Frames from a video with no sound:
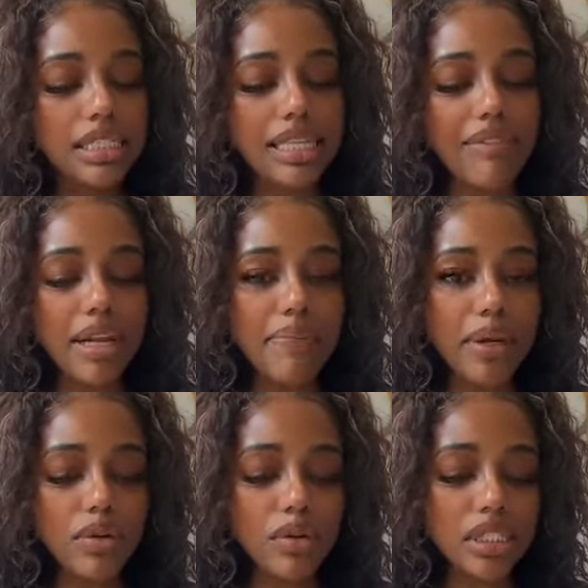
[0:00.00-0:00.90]
Seven of
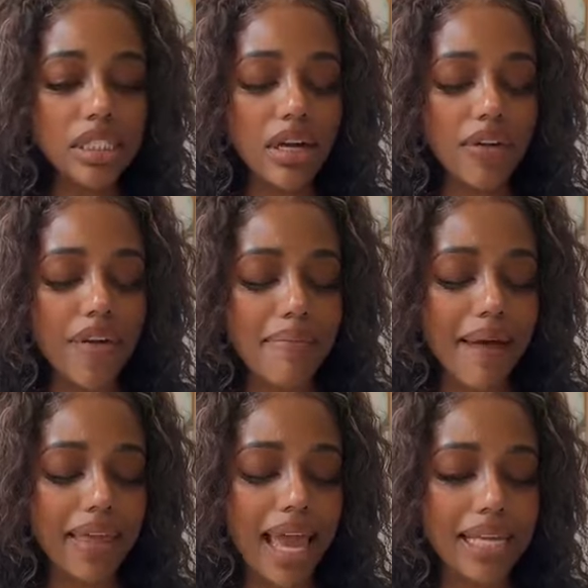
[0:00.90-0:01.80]
Pentacles is clarified
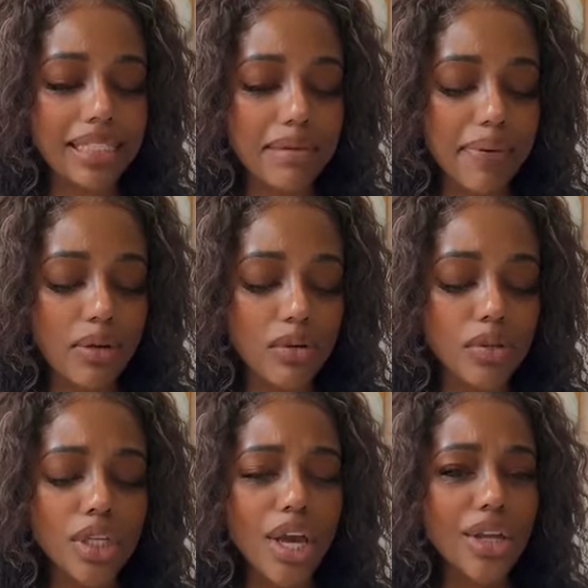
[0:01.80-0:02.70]
by the Ace of
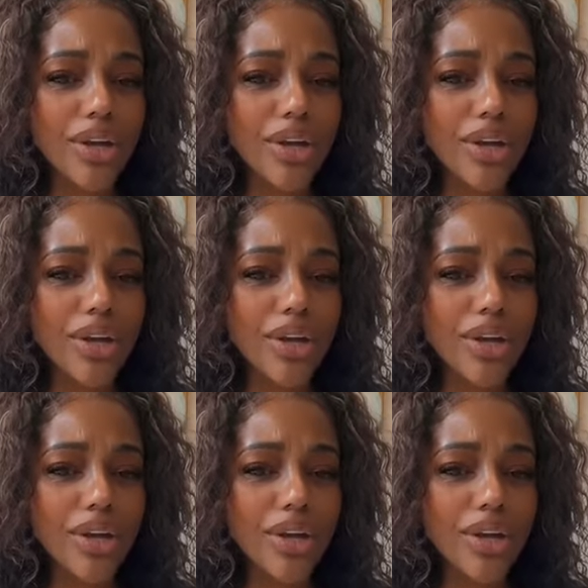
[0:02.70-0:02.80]
Pentacles.